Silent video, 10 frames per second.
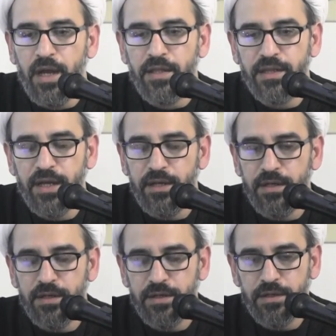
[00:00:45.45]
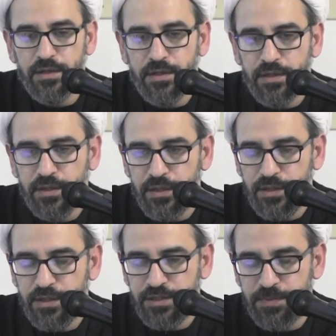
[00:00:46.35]
and then
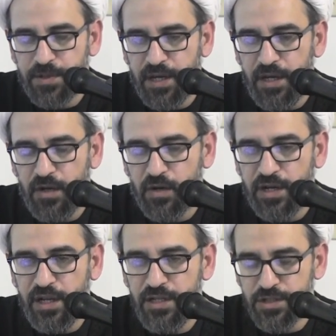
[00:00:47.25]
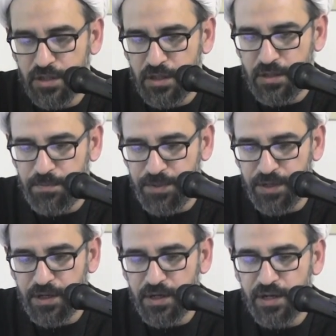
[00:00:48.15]
either Jibreel or an angel
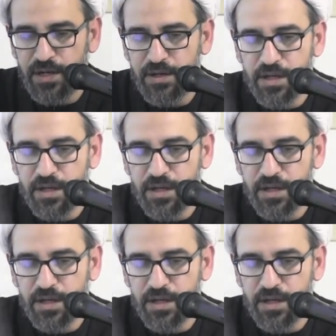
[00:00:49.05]
appeared and